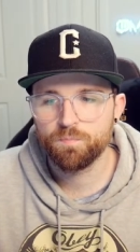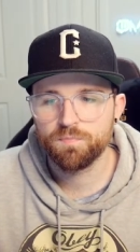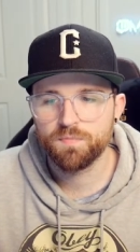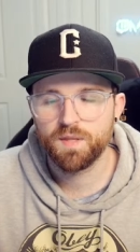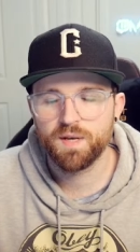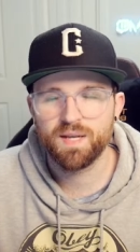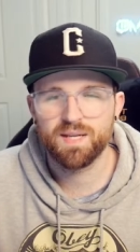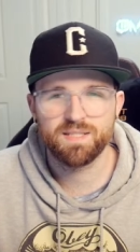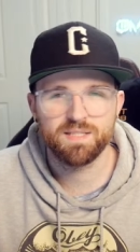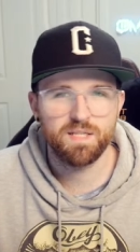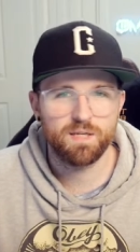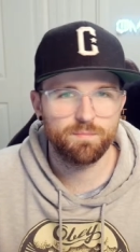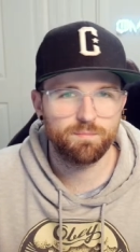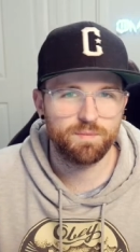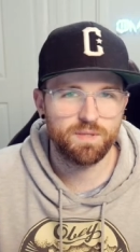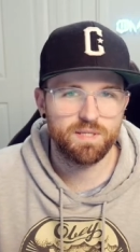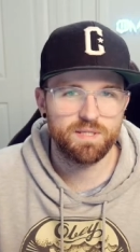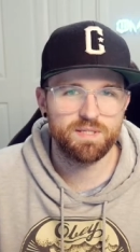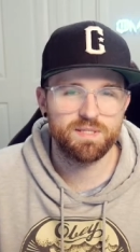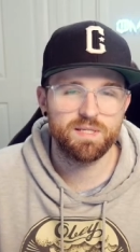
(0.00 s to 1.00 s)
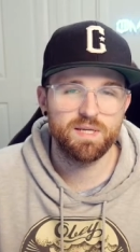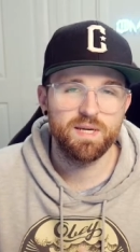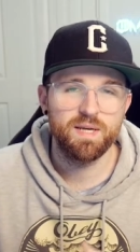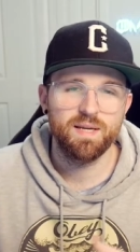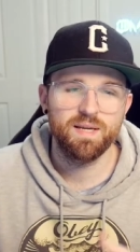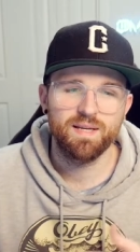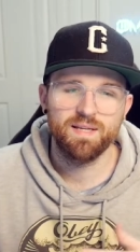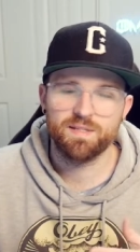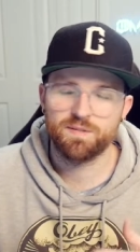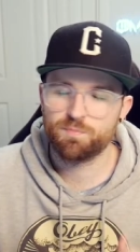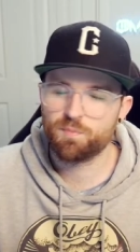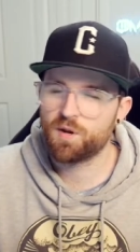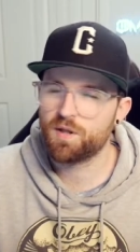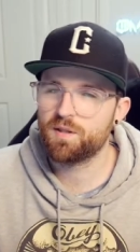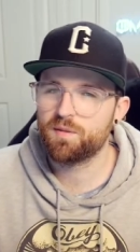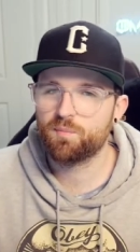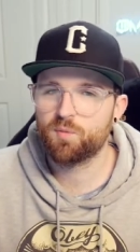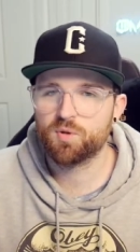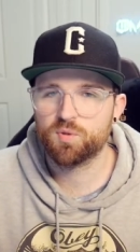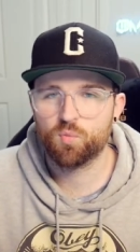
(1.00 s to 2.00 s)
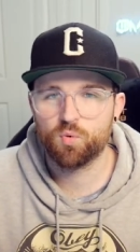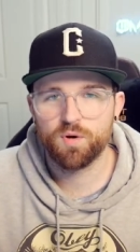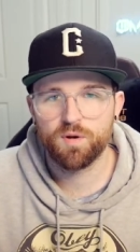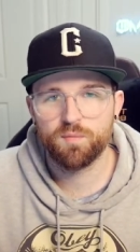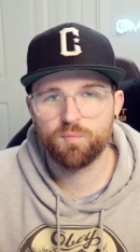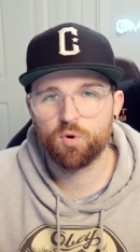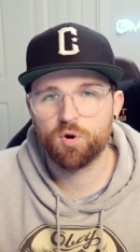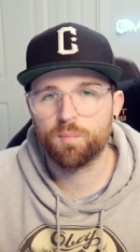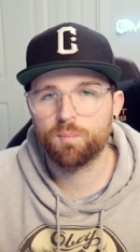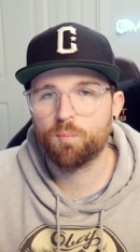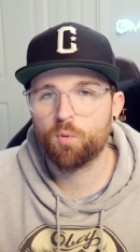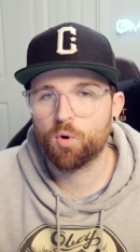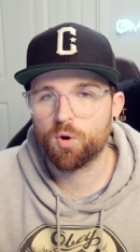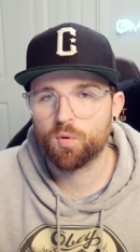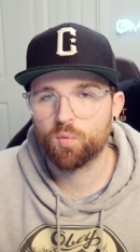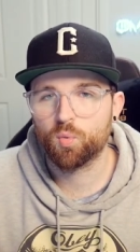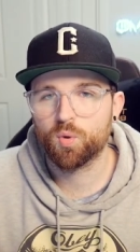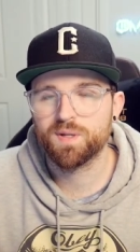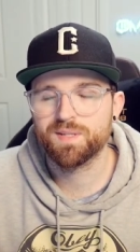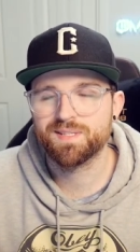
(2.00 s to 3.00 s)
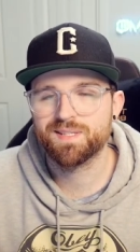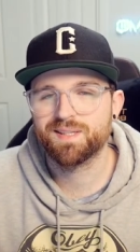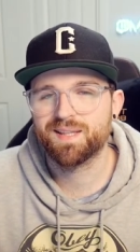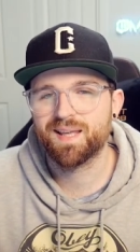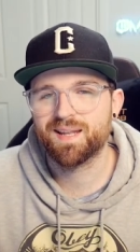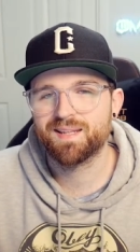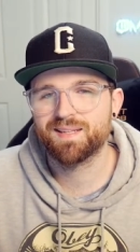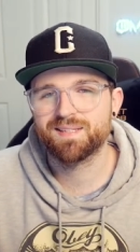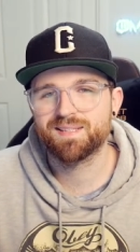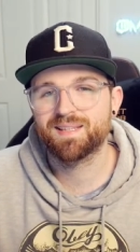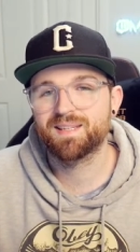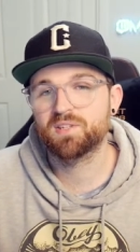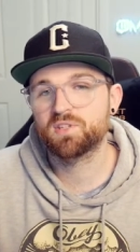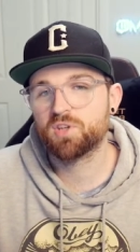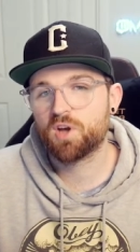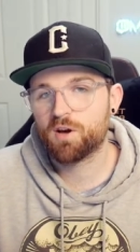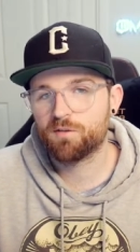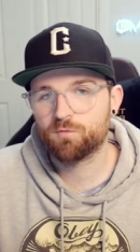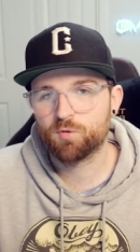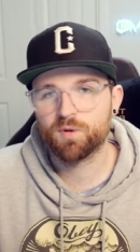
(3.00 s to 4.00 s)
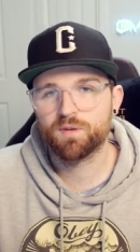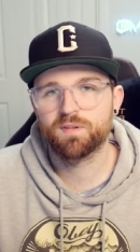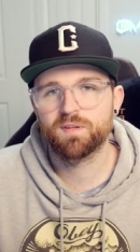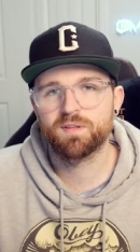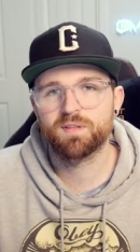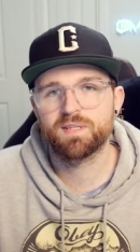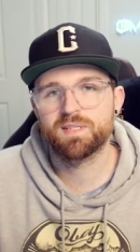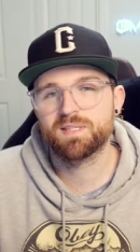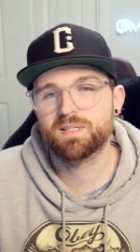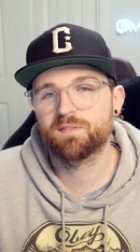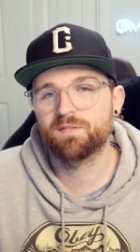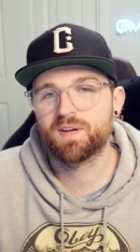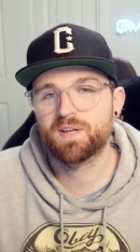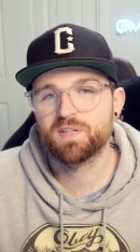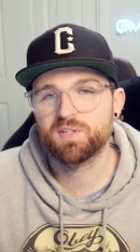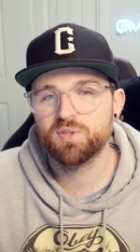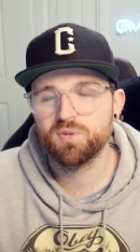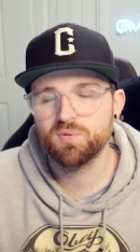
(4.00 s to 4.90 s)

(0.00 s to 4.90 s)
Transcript: The next up piece is probably one of the more important ones, and that is the software that this device